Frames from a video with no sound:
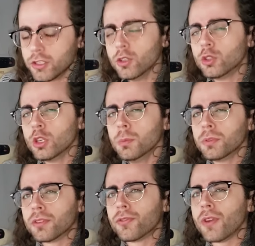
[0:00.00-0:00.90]

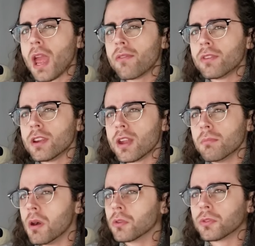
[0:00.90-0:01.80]
YouTube's favorite
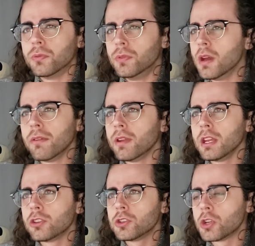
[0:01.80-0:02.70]
and most
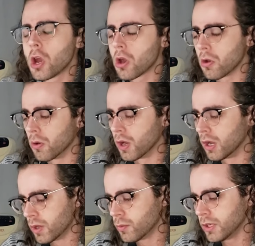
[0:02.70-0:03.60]
riveting show
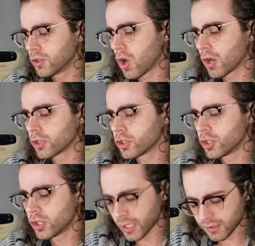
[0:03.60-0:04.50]
where we talk
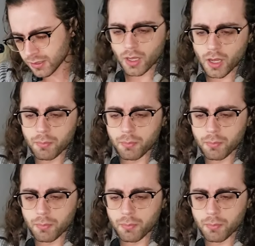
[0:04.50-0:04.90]
shit